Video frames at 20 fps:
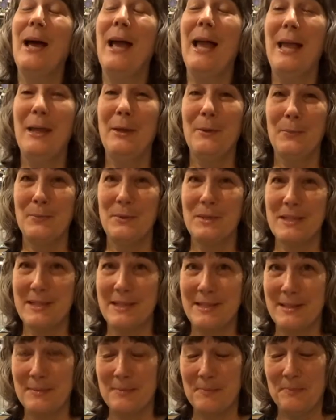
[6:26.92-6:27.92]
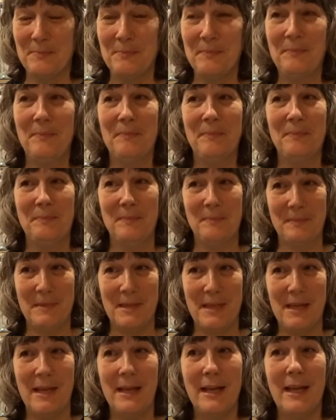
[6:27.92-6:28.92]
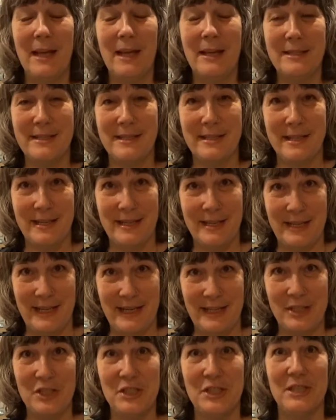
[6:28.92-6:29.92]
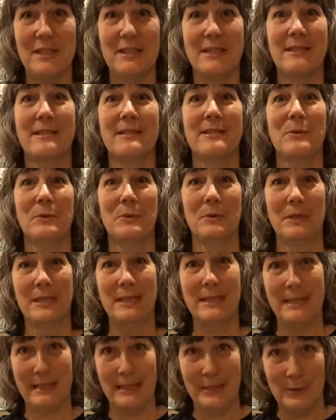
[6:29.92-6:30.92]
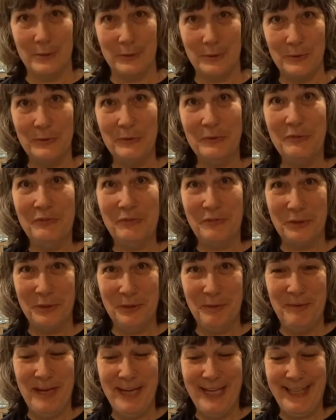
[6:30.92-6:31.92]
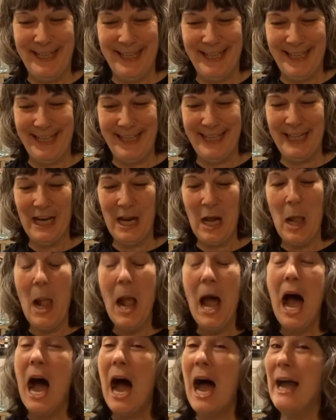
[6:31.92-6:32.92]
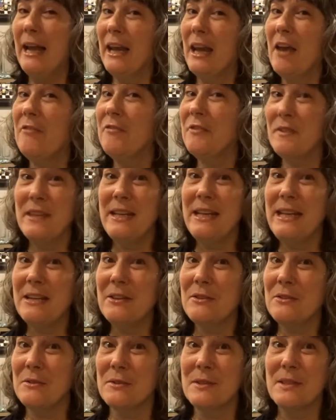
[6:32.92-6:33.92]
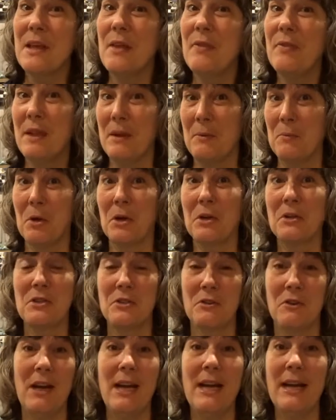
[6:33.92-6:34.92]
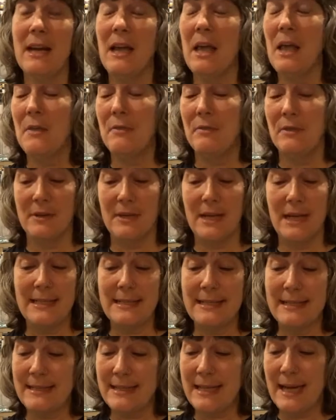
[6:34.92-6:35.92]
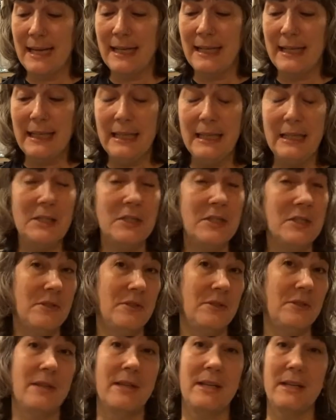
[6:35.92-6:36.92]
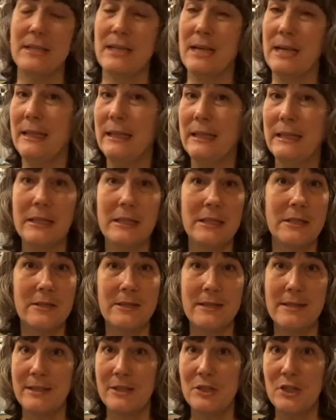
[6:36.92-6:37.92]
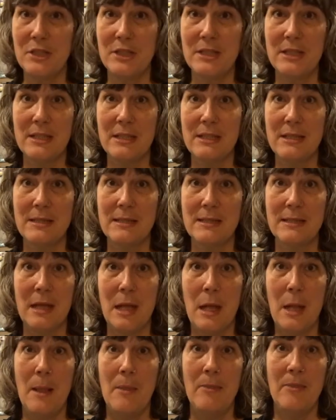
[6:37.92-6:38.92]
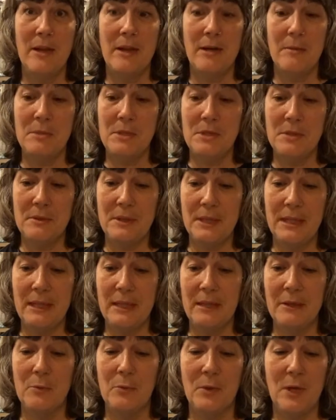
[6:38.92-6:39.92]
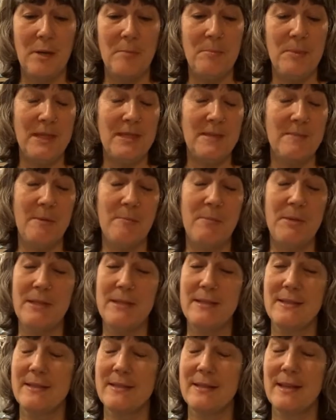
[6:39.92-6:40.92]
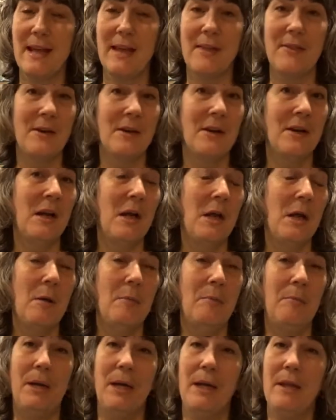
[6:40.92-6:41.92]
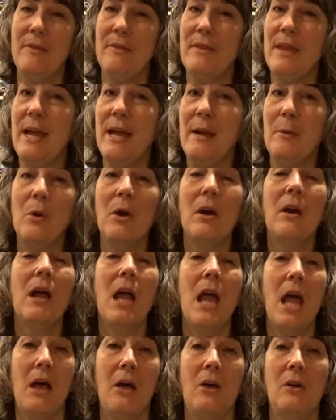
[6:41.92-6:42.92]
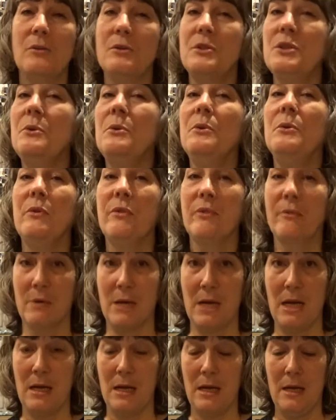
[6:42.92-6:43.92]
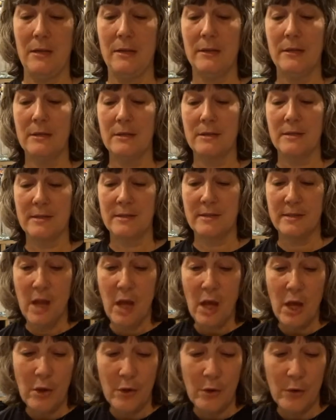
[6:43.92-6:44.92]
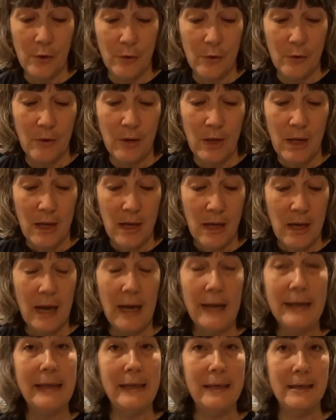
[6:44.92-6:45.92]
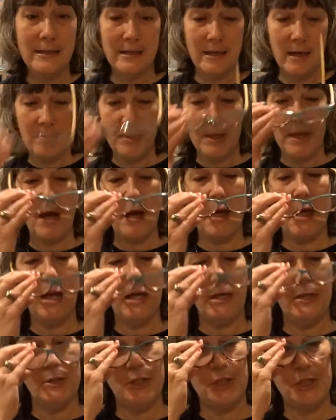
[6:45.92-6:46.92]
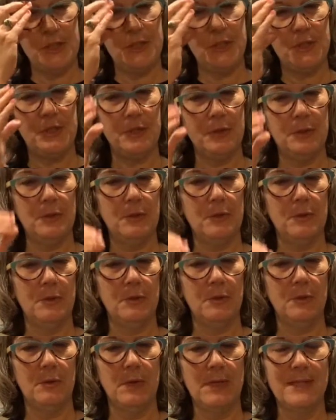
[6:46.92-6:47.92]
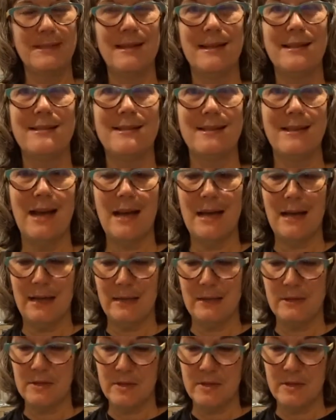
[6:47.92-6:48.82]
It was a tenacious ordeal for me. I loved the needles. They worked great. They're nice and tiny to do the tiny little stitches that I'm doing when I piece my pieces together, but they were hell to thread. So I kicked it up a notch to a size 9.